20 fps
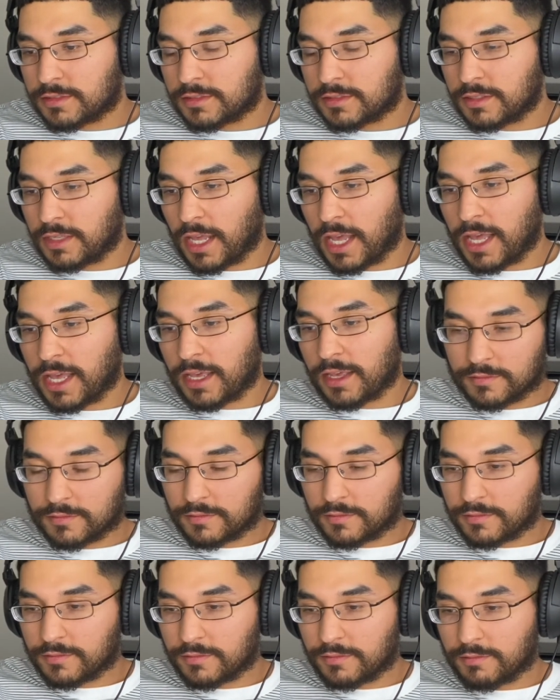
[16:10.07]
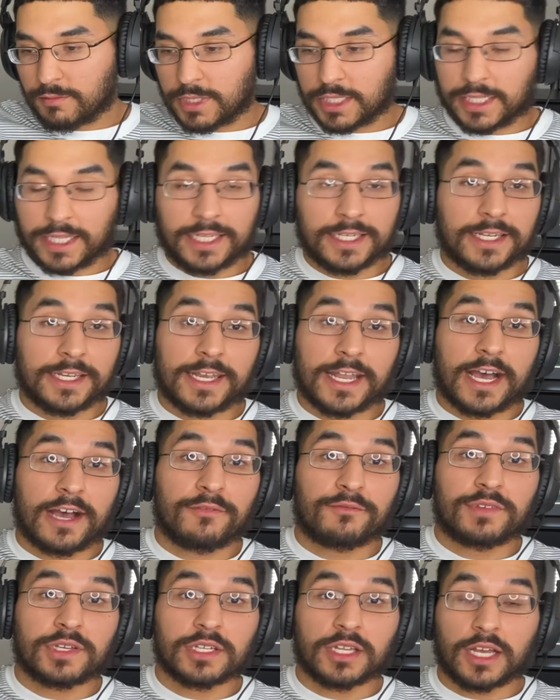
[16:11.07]
Dang. Man, that did
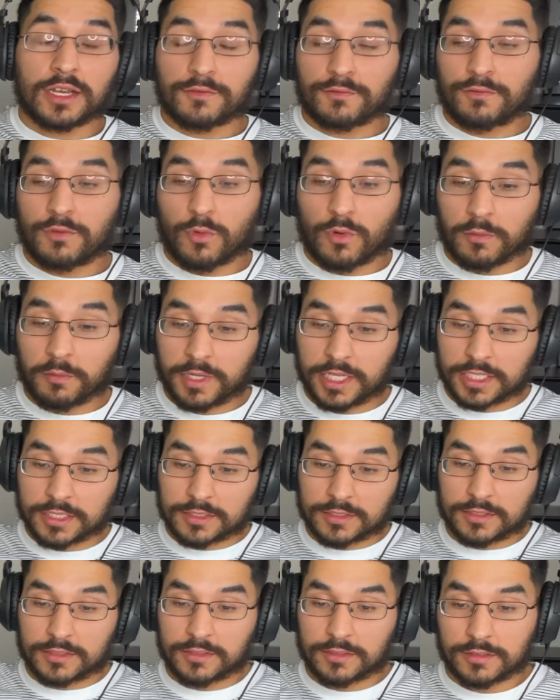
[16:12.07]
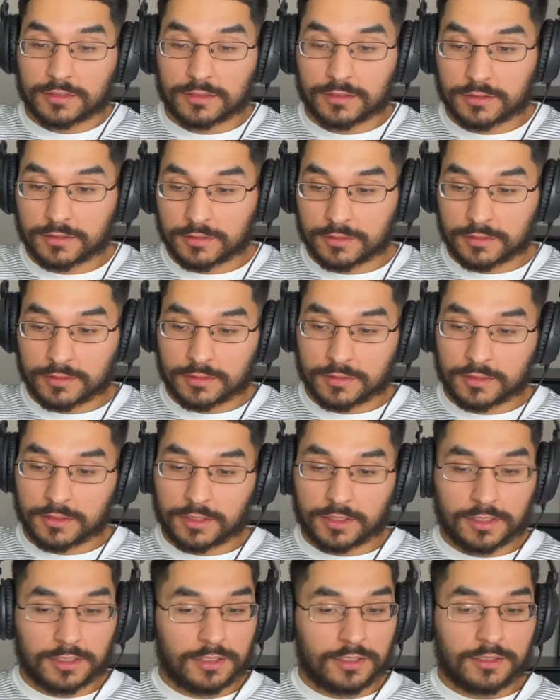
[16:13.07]
not feel like 4 minutes.
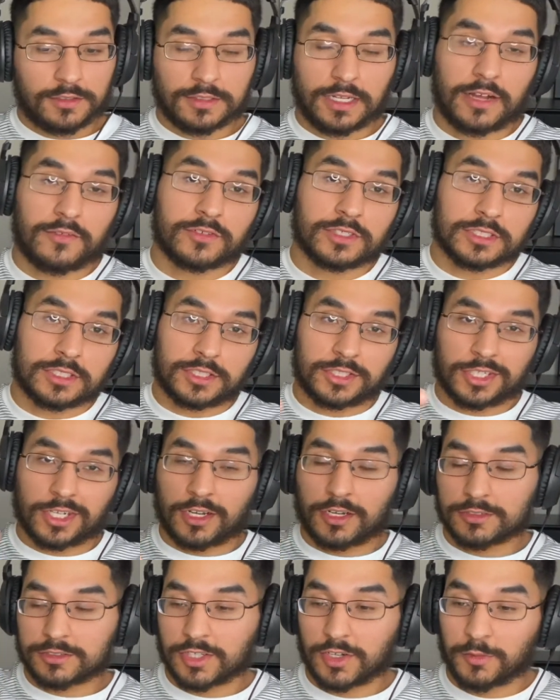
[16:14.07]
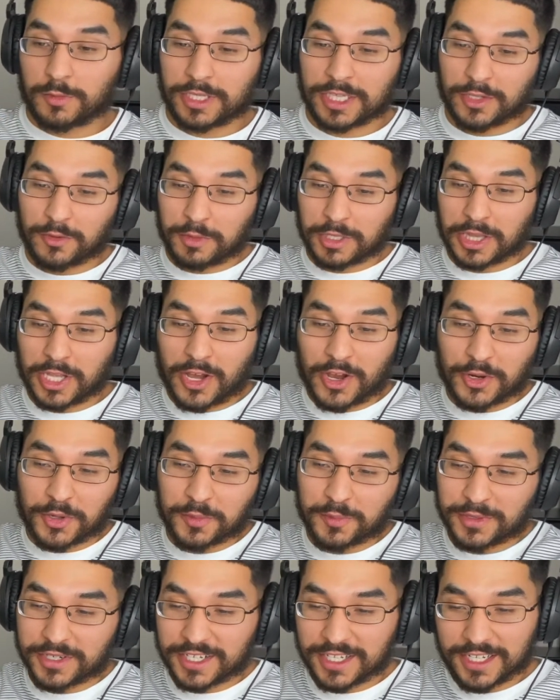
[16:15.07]
Obviously, y'all, it's going to be a little bit longer,
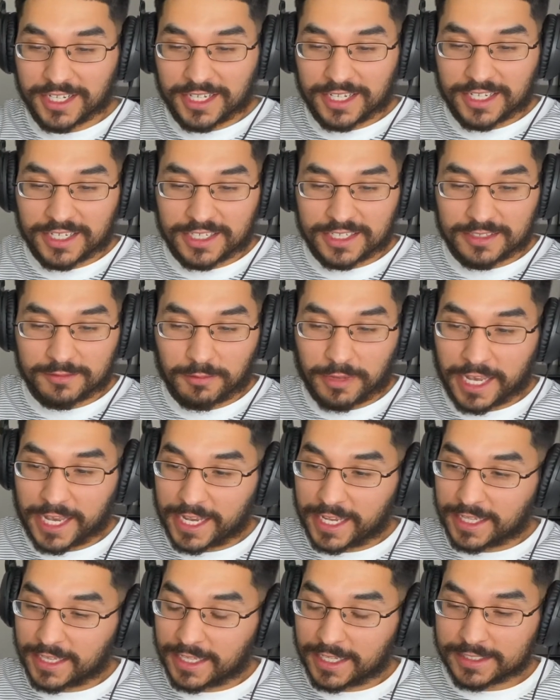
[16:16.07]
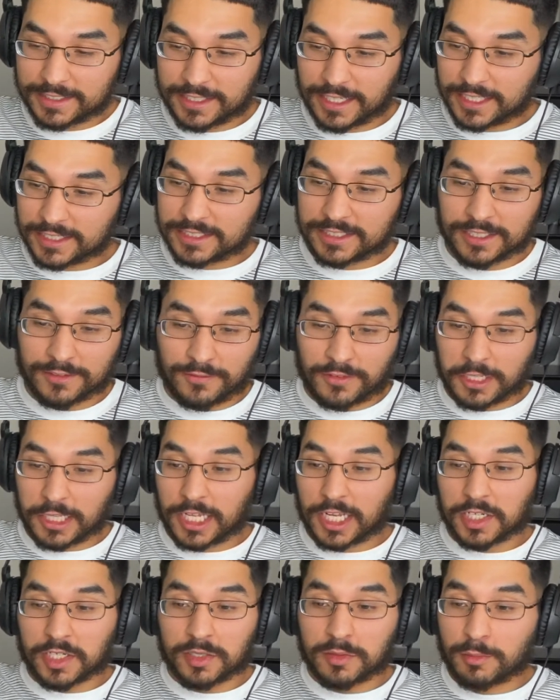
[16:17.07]
but man, that shit felt
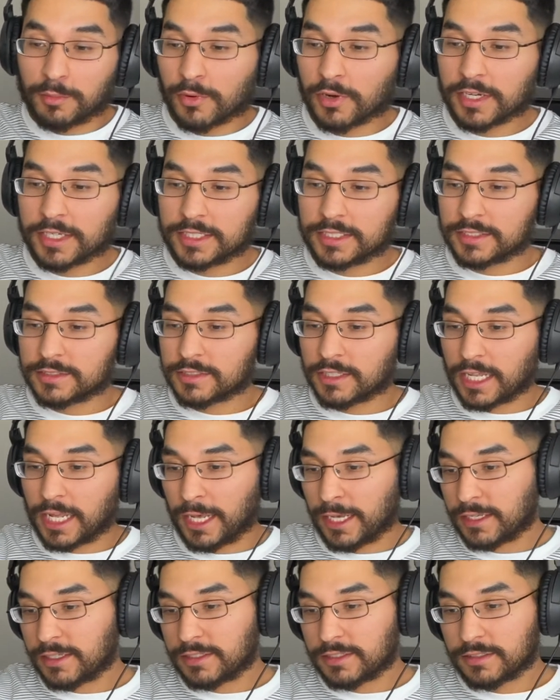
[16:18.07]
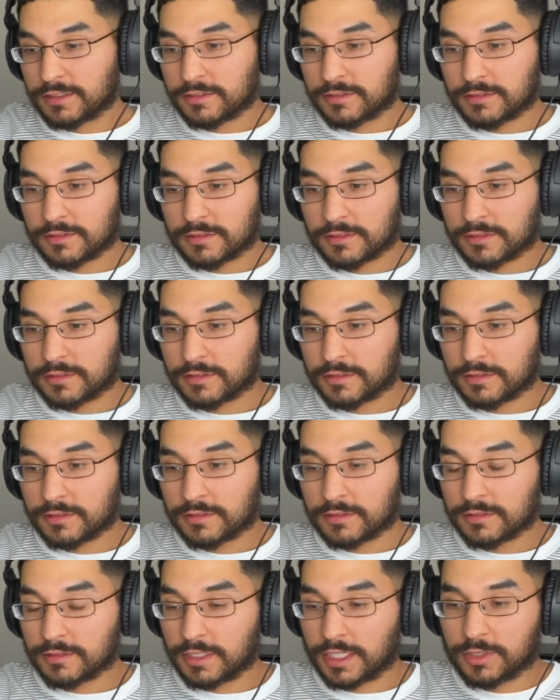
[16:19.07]
like a breeze. Like,
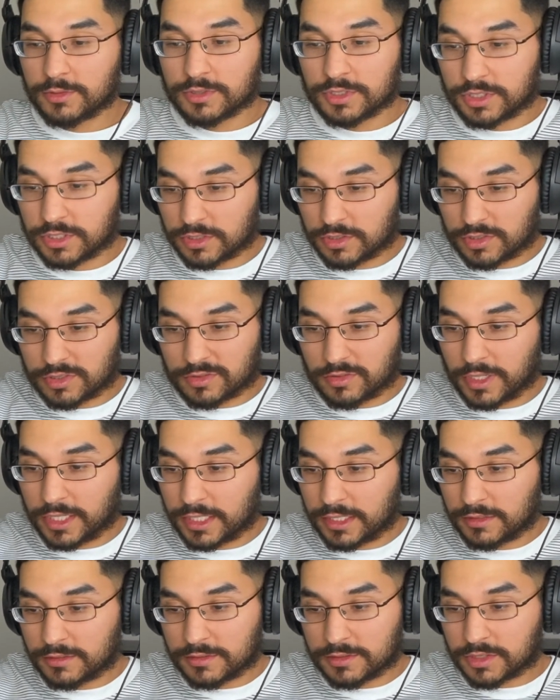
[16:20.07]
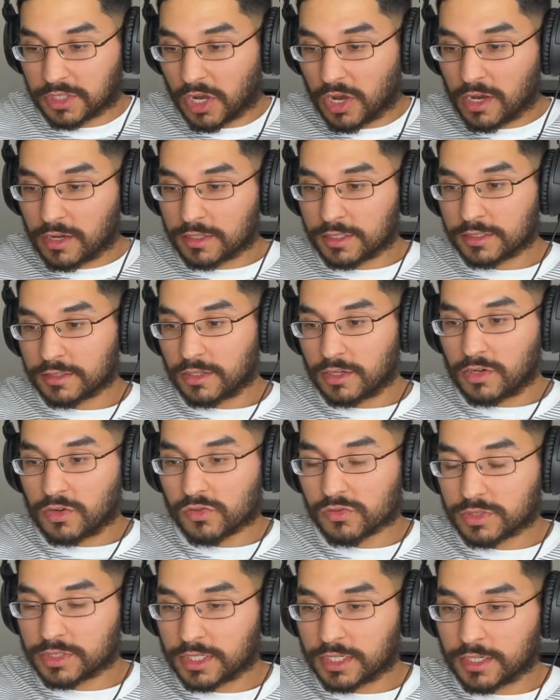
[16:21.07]
he was just straight talking the
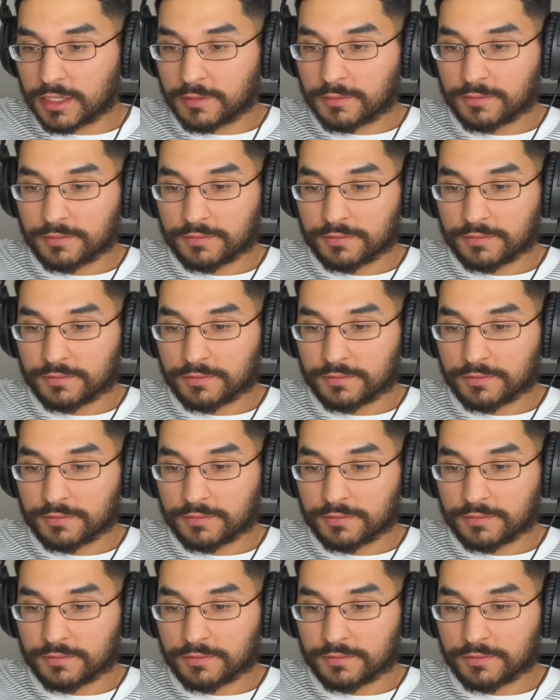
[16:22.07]
whole time.